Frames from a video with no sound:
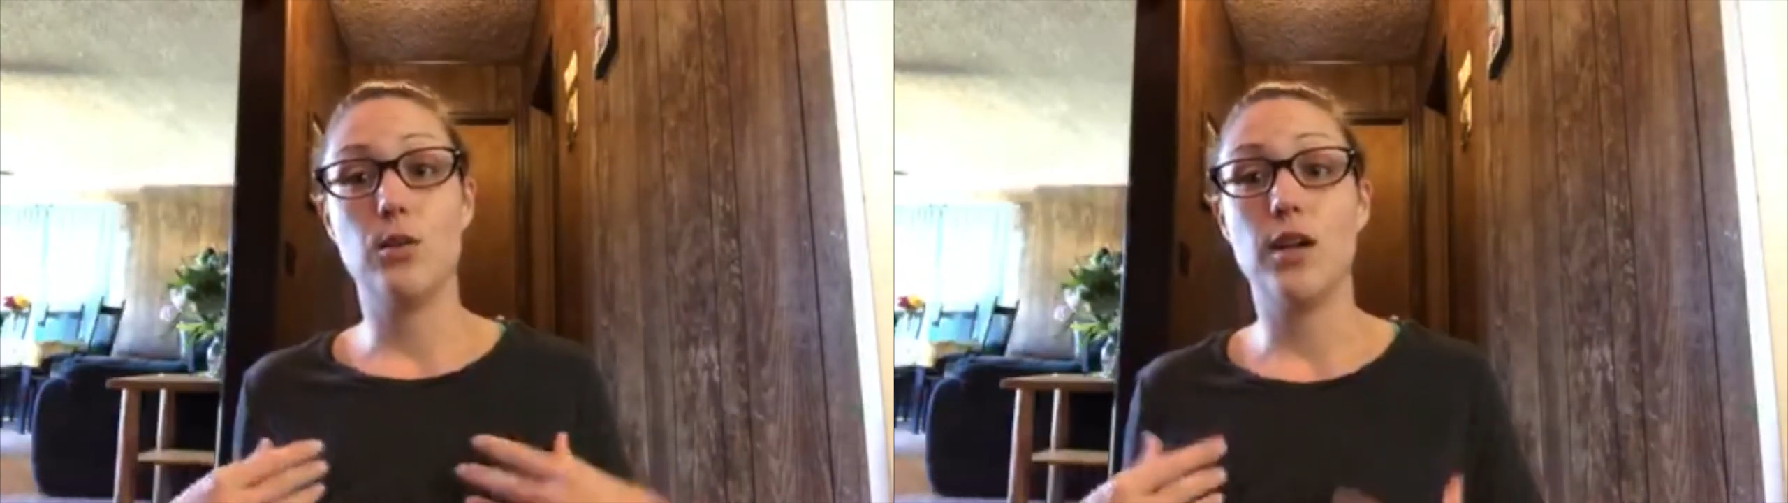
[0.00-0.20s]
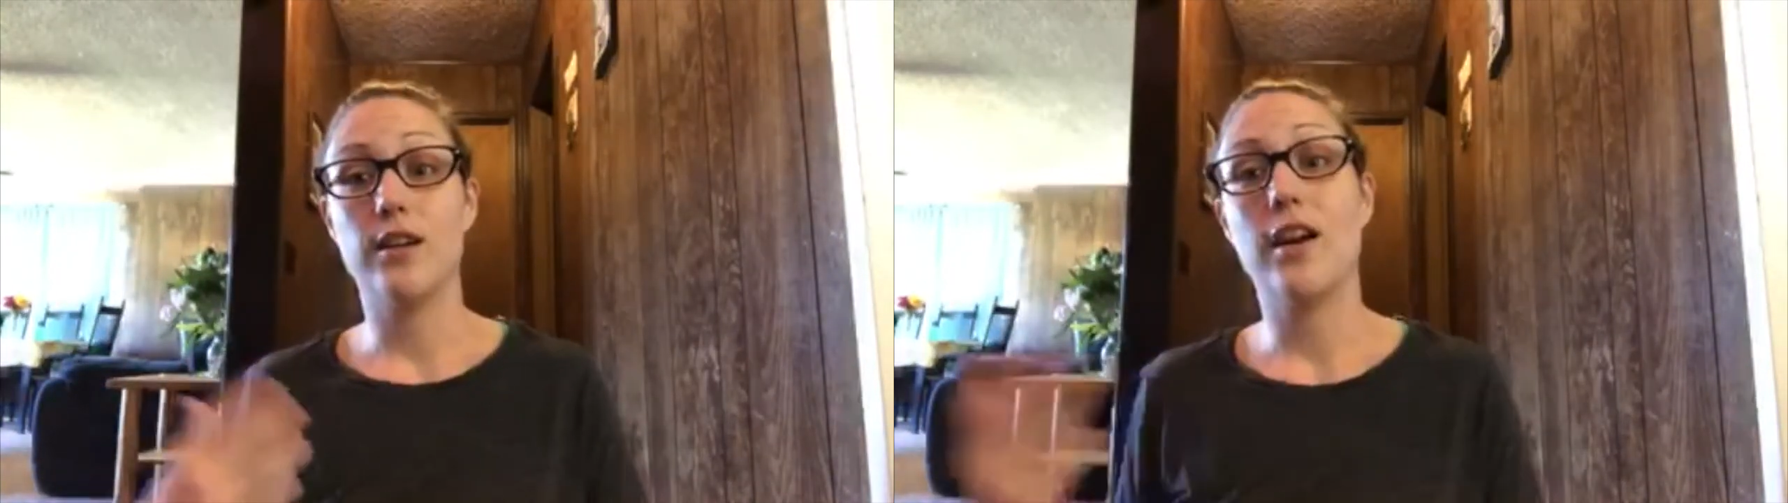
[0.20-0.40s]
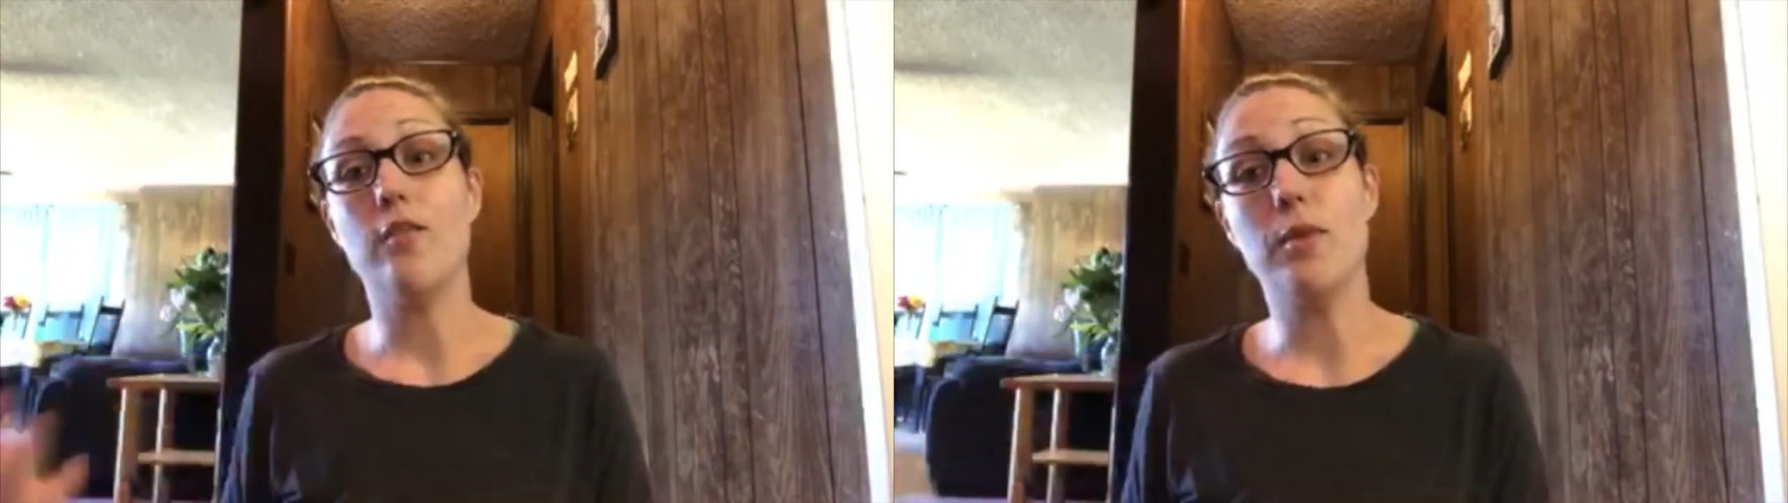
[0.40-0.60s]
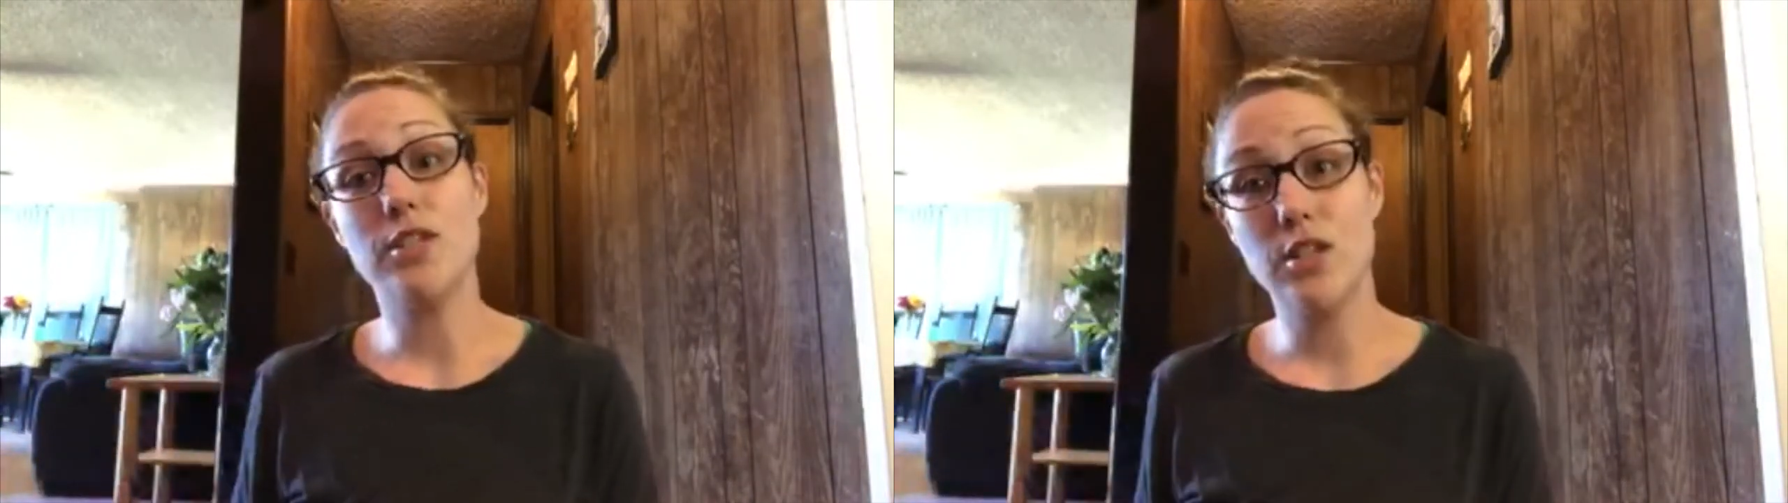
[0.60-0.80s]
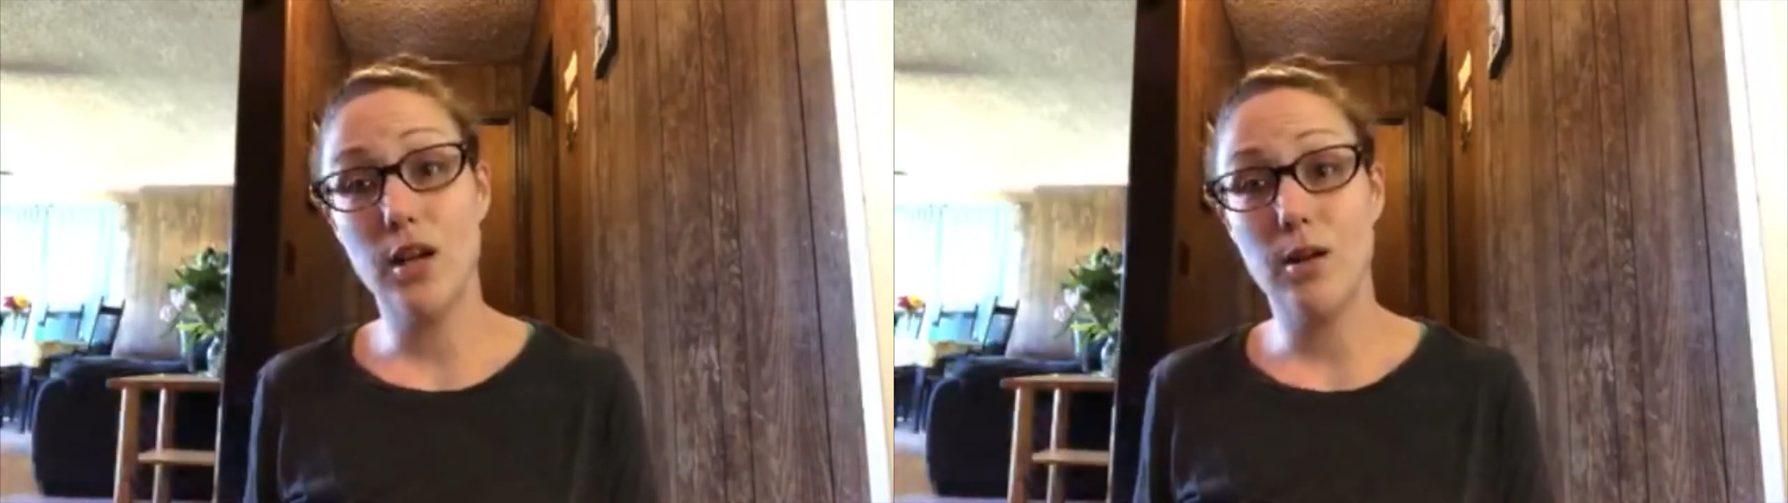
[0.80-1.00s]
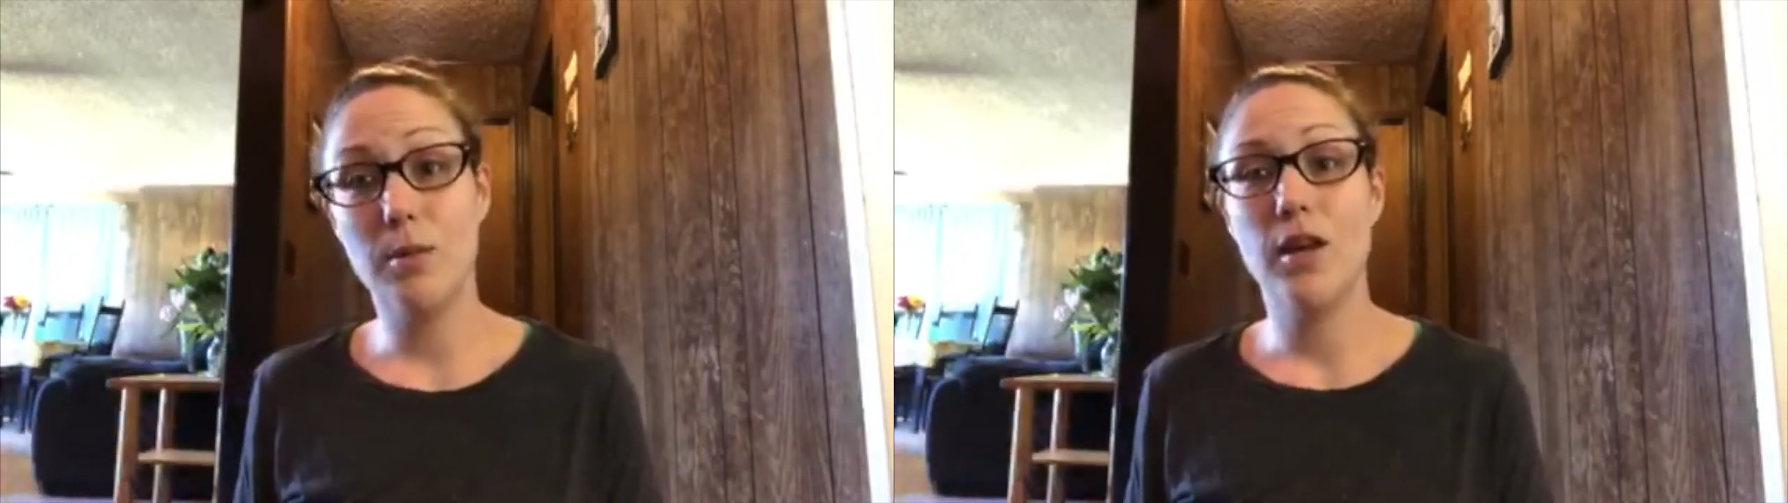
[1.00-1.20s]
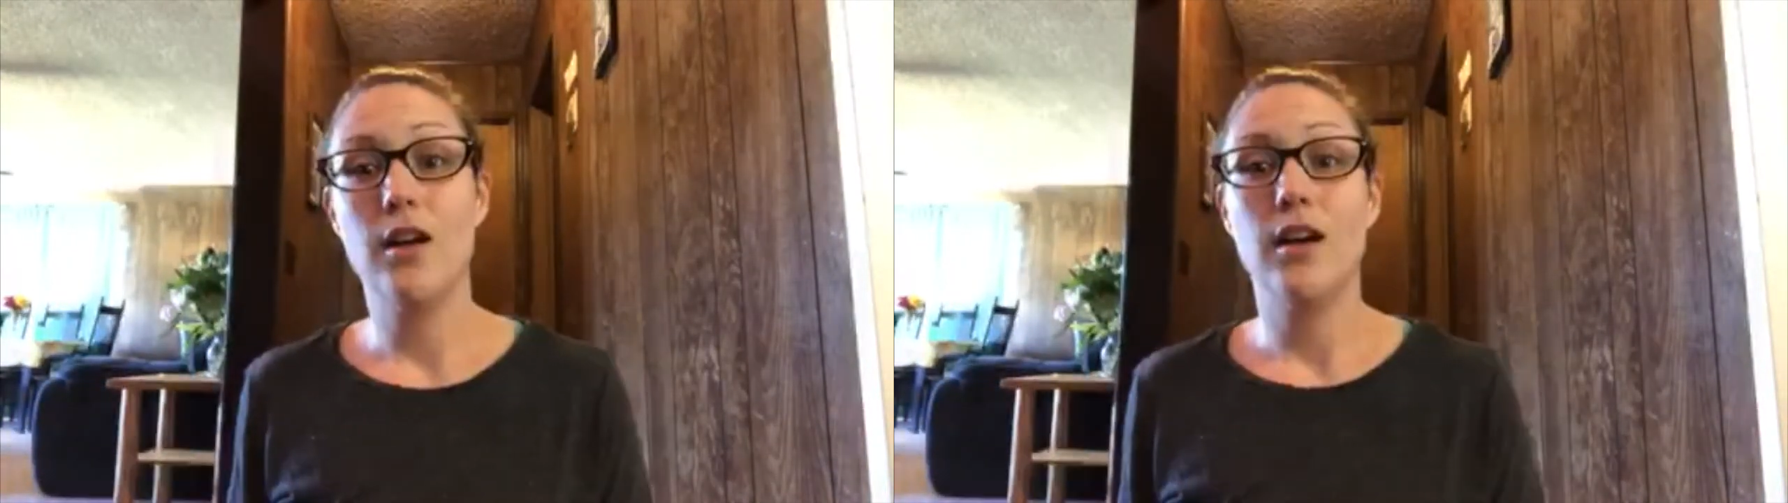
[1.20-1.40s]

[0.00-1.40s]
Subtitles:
wear to have my job.